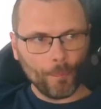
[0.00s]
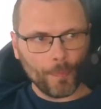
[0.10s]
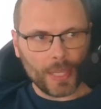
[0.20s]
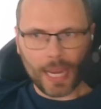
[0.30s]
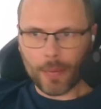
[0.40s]

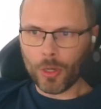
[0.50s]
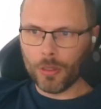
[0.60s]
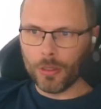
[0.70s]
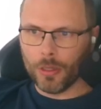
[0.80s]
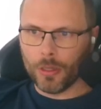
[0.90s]

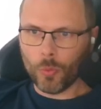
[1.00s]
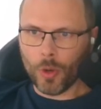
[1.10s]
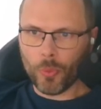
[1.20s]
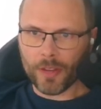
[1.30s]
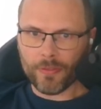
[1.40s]
table,
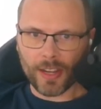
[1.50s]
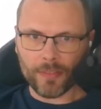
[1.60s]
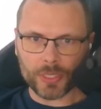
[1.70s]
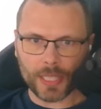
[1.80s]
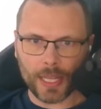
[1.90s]

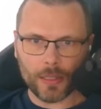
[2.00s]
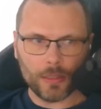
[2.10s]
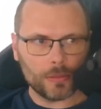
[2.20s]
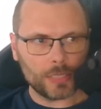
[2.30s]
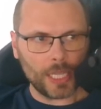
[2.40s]
1.5%.
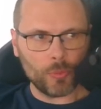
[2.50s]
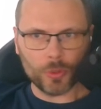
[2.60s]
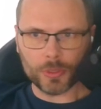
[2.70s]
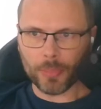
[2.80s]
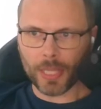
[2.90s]
Same
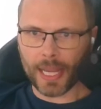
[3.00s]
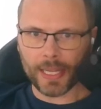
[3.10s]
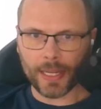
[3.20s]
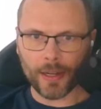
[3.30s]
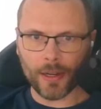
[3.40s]
rules apply
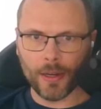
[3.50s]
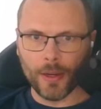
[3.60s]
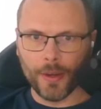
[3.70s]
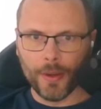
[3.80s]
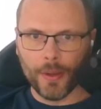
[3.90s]
here.
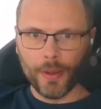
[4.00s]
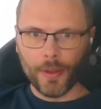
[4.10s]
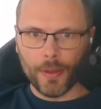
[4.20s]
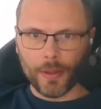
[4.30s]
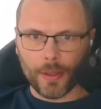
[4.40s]

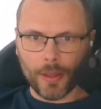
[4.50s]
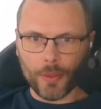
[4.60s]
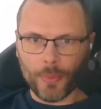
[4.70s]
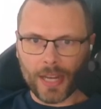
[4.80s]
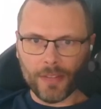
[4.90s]

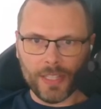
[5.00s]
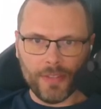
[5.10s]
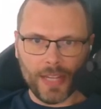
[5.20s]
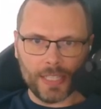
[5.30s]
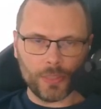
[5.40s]
The rate of
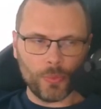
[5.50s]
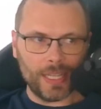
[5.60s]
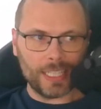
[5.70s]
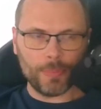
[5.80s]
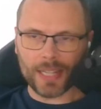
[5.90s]
deviation we
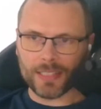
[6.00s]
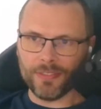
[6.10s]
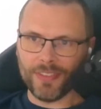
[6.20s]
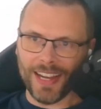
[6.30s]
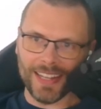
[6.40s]
expect to
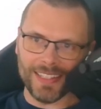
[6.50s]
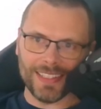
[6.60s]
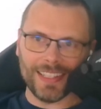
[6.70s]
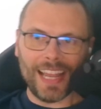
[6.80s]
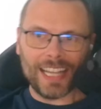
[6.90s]

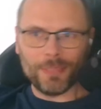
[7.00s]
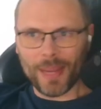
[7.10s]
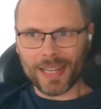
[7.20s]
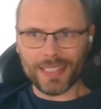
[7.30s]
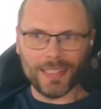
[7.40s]
find,
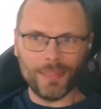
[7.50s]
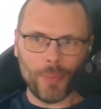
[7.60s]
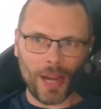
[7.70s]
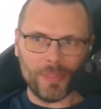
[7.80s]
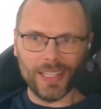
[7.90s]
expected
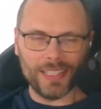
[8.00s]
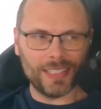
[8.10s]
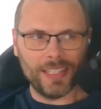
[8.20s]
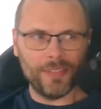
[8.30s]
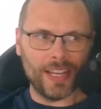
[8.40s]

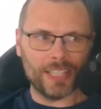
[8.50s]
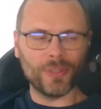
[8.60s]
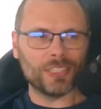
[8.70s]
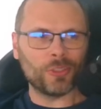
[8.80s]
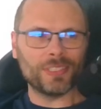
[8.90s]
population deviation
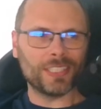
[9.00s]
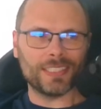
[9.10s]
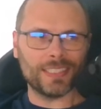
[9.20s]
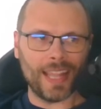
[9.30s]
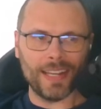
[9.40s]
rate. So it's
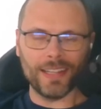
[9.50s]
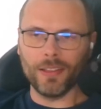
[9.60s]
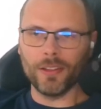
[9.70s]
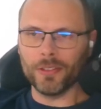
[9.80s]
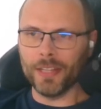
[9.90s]
just stated a
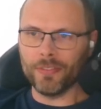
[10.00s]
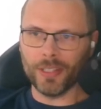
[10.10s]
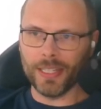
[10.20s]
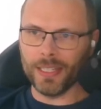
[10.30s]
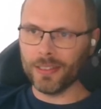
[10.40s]
little
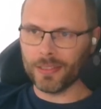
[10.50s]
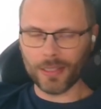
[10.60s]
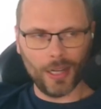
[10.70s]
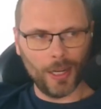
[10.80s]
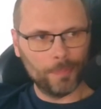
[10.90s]
differently,
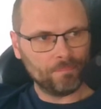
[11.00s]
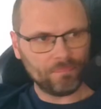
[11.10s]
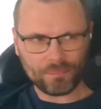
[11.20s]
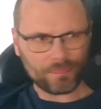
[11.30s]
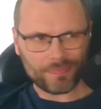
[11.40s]

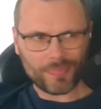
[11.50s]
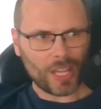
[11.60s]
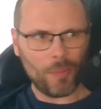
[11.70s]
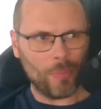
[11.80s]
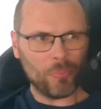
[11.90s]

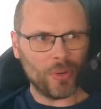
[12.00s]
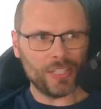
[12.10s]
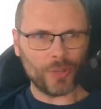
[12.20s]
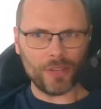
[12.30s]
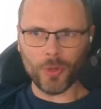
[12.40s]
but pretty
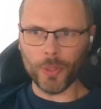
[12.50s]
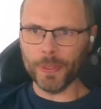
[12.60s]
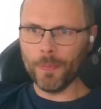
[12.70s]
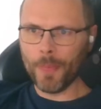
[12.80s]
straightforward.